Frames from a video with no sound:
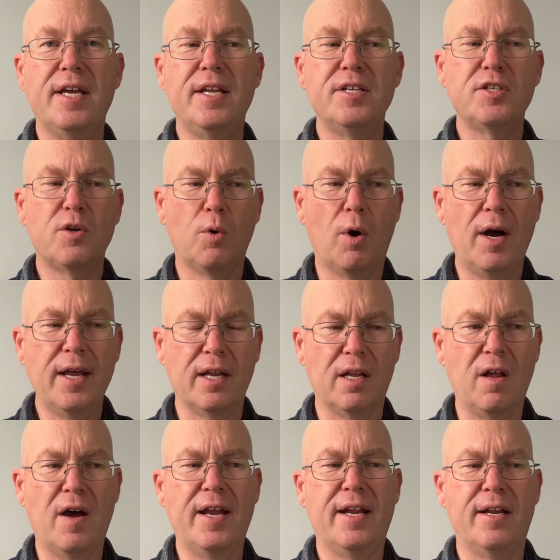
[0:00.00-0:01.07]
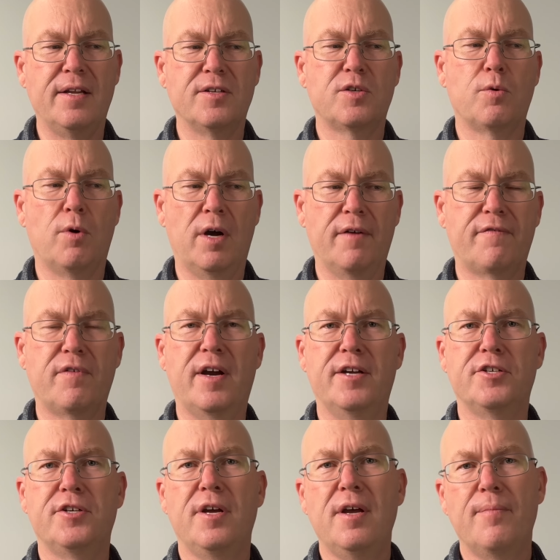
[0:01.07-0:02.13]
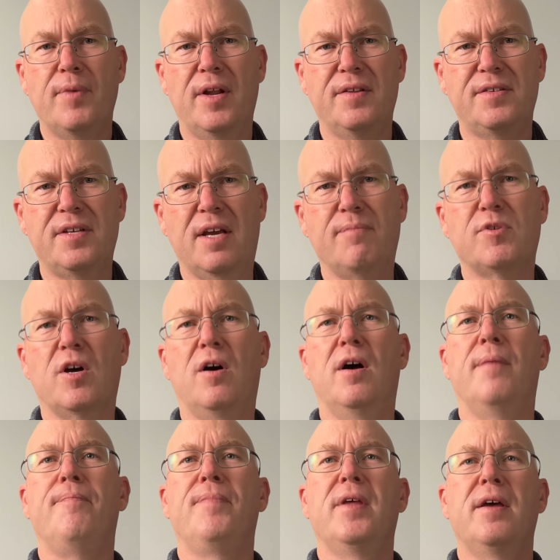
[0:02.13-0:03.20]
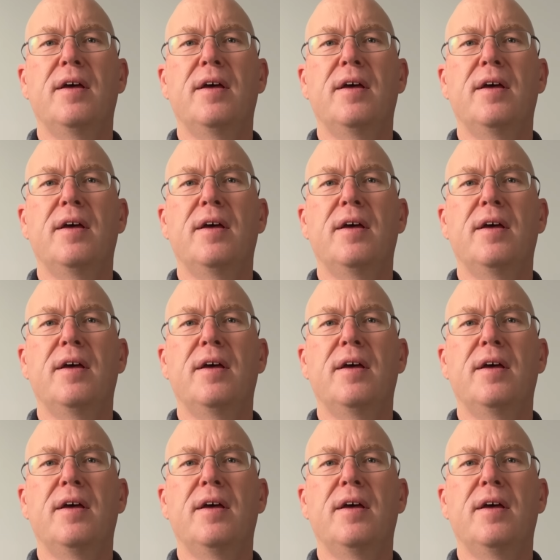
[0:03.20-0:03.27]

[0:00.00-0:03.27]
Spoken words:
It is quite light and it is quite fresh, but at the same time,